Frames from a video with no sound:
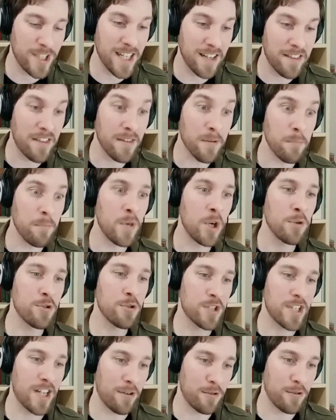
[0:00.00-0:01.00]
get the
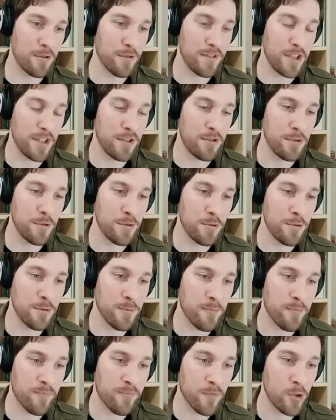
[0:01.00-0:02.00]
most out of it,
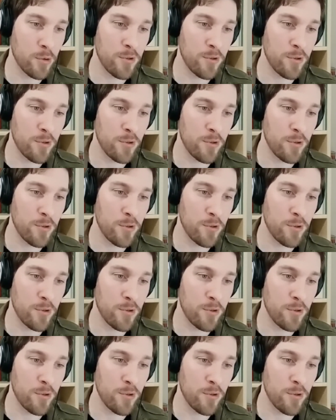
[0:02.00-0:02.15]
to